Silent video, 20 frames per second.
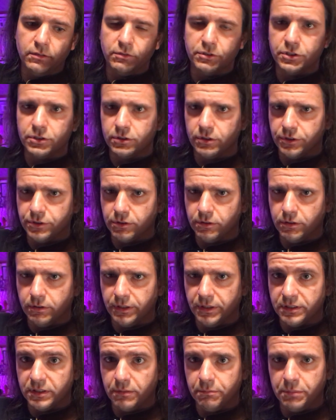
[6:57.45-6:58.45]
which is also
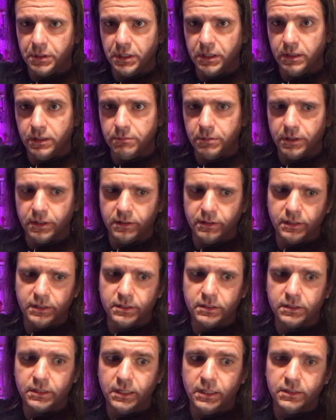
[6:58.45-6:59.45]
known as a B, but in
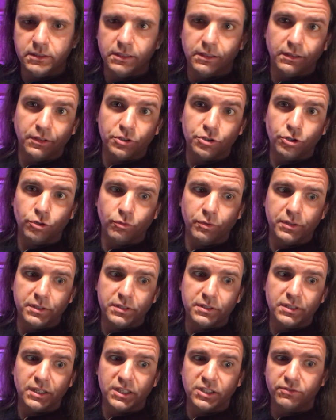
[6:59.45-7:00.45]
this key signature with
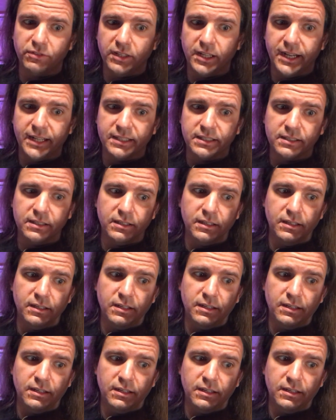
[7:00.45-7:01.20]
six flats,